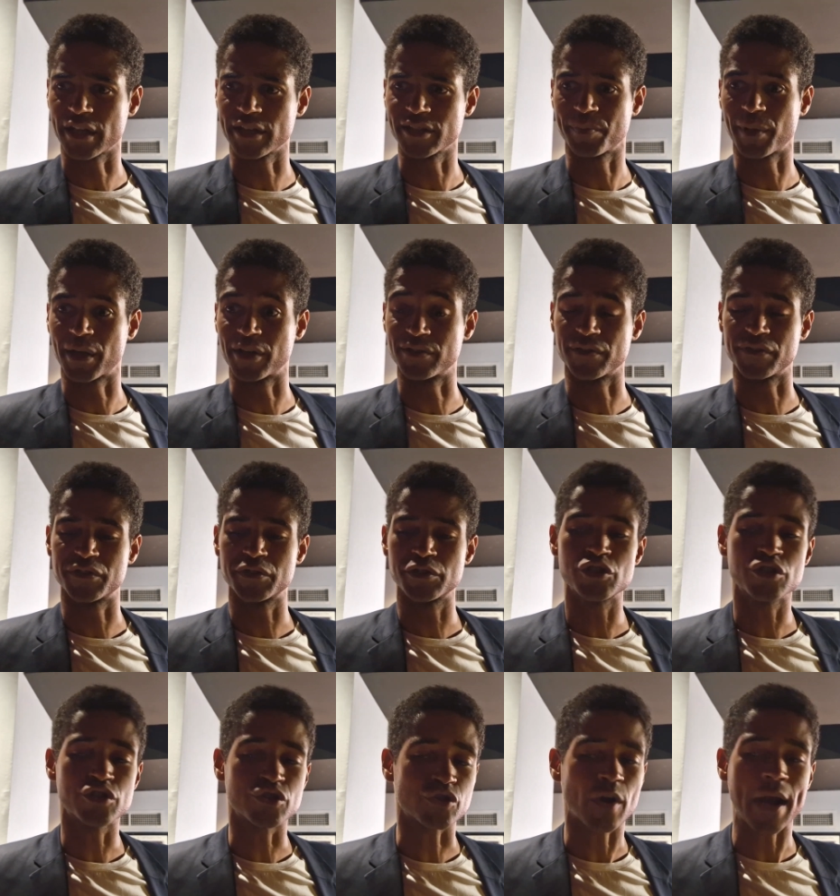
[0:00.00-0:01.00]
I suppose, of
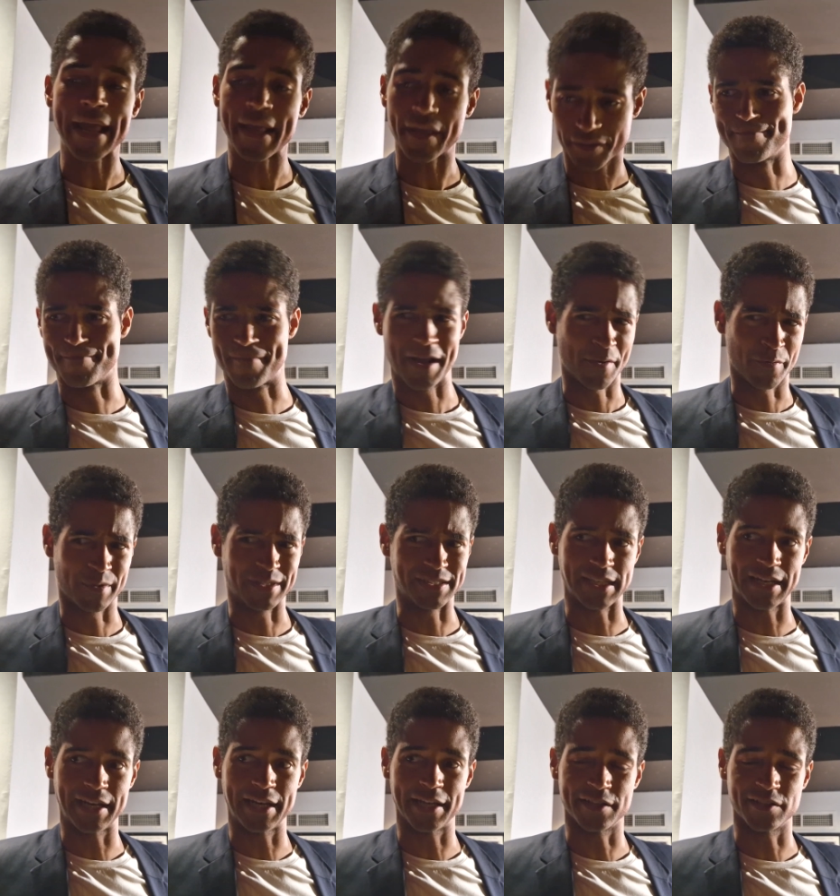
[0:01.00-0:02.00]
strength and
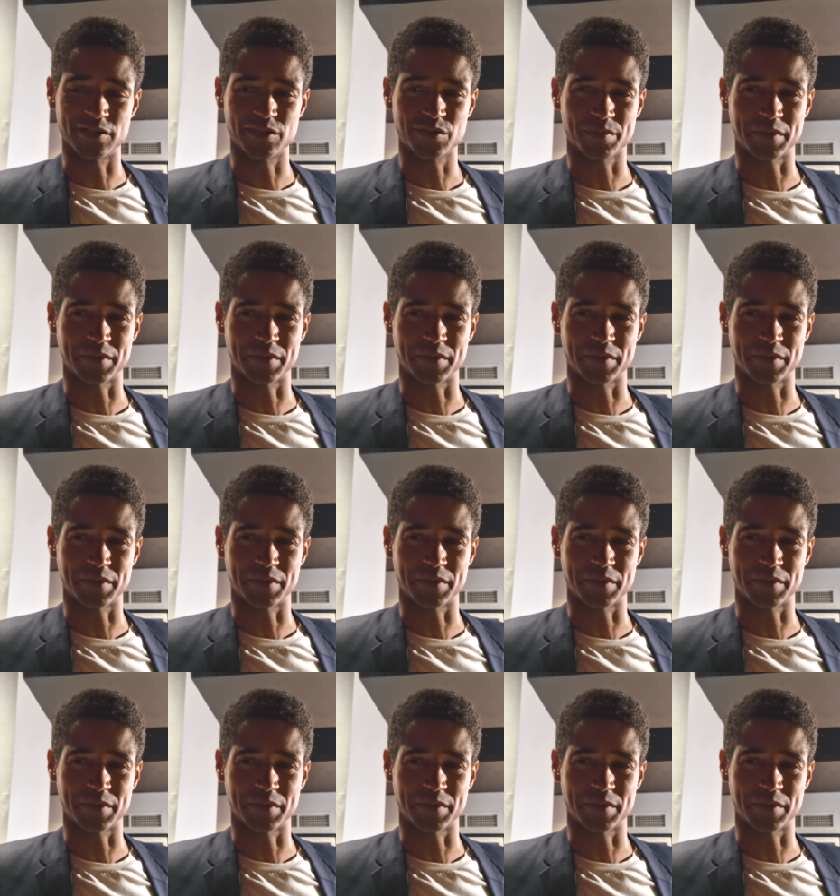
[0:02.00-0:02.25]
resilience,